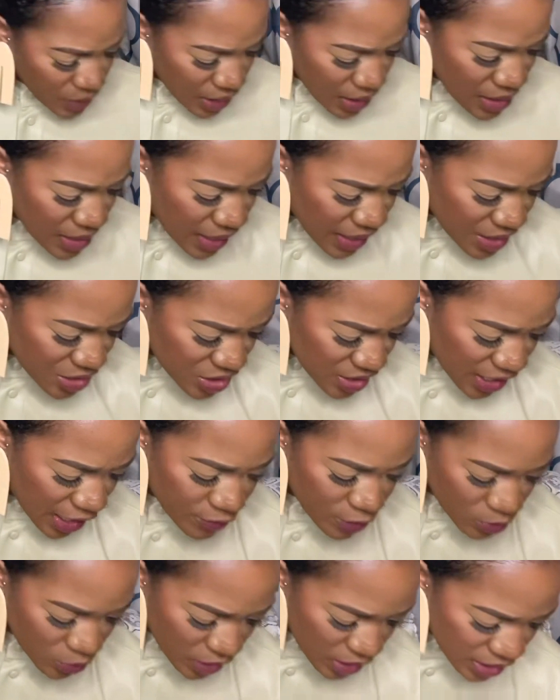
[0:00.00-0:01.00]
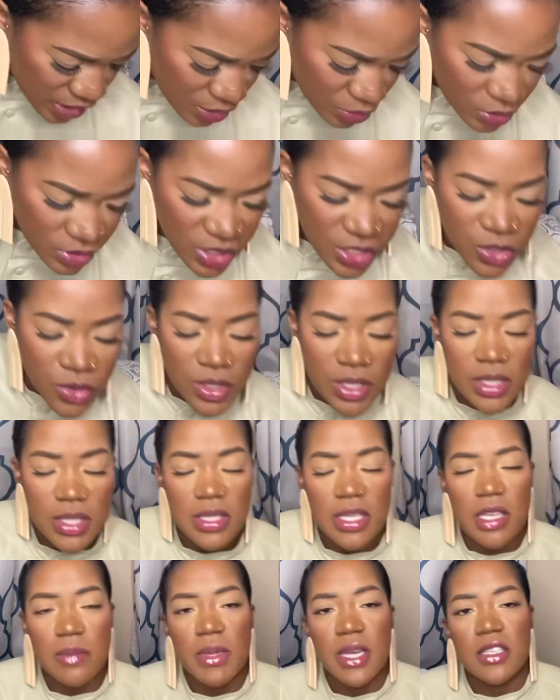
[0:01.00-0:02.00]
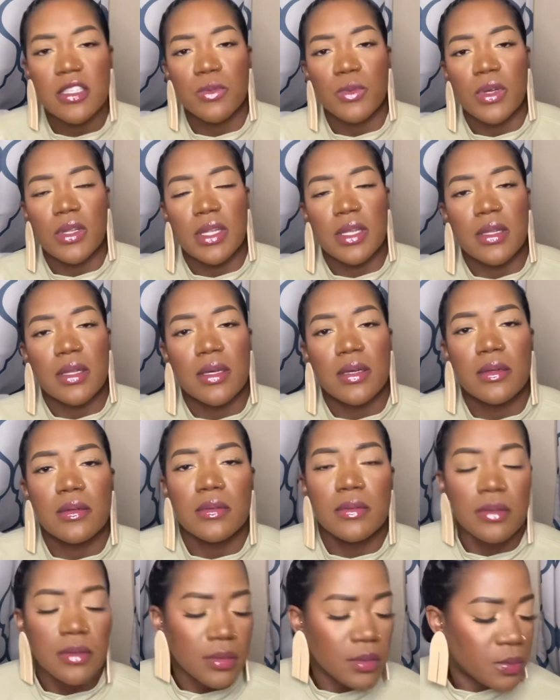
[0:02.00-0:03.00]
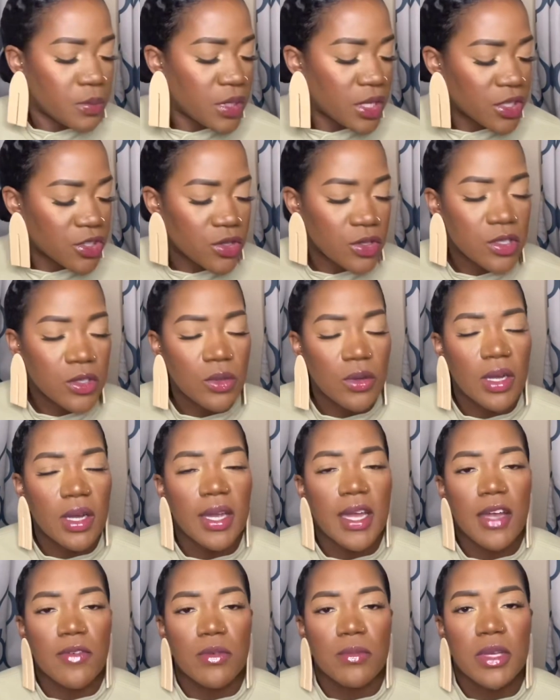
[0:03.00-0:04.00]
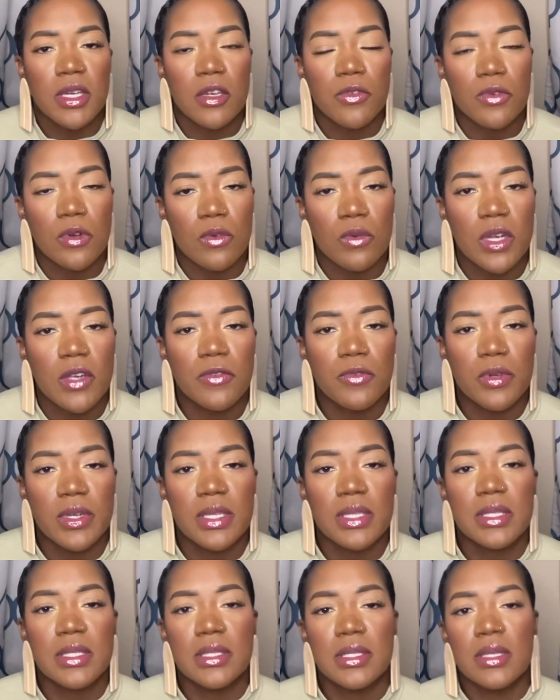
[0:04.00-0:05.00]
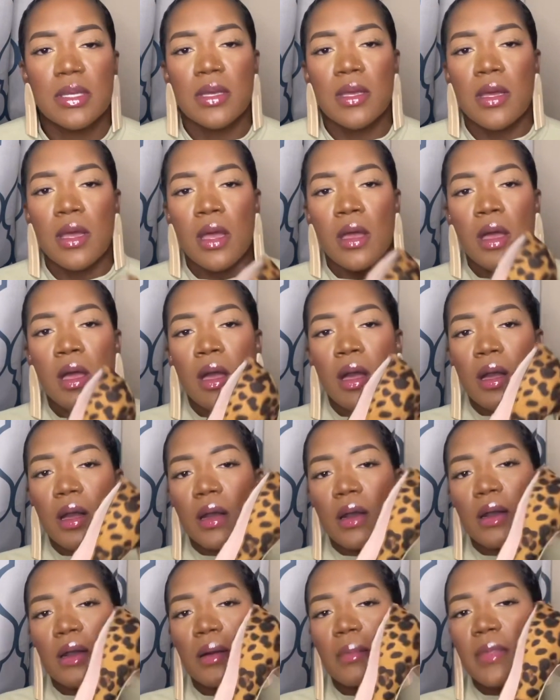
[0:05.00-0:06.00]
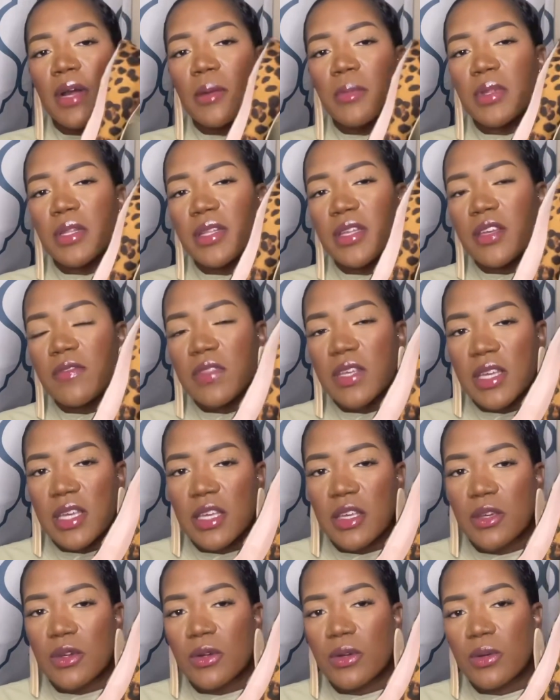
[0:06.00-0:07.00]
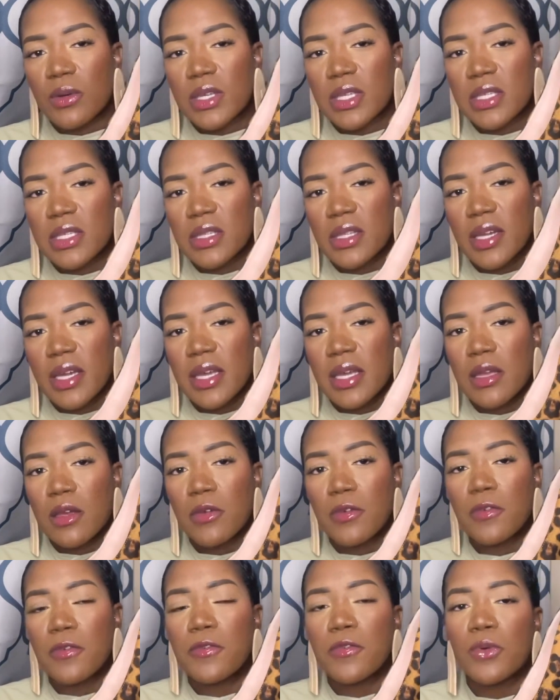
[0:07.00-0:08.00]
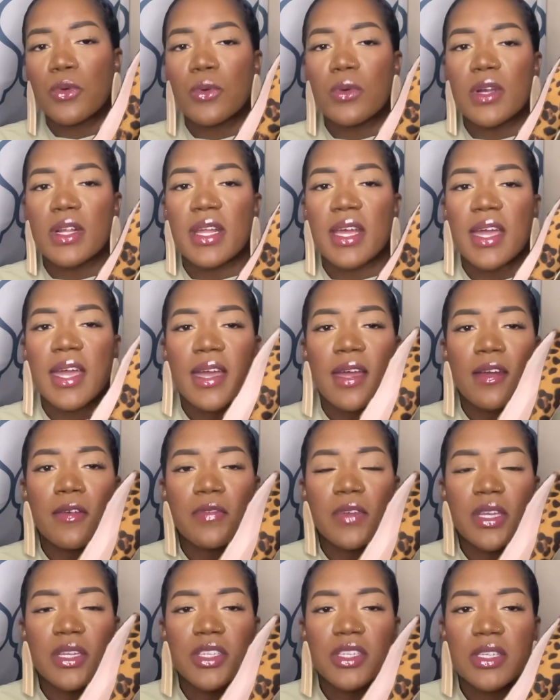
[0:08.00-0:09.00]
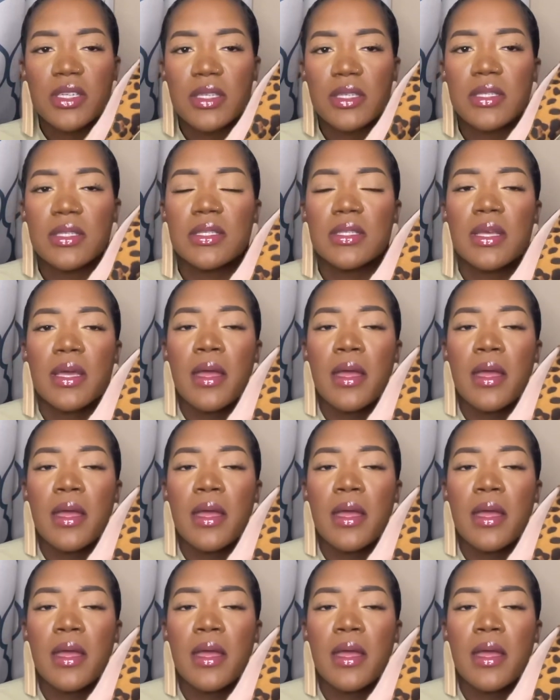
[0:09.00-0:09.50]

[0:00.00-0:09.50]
and I actually have them right here. I don't think you can see them as well in the picture, so I have them here for reference. I believe the heel is like 4.5 inches,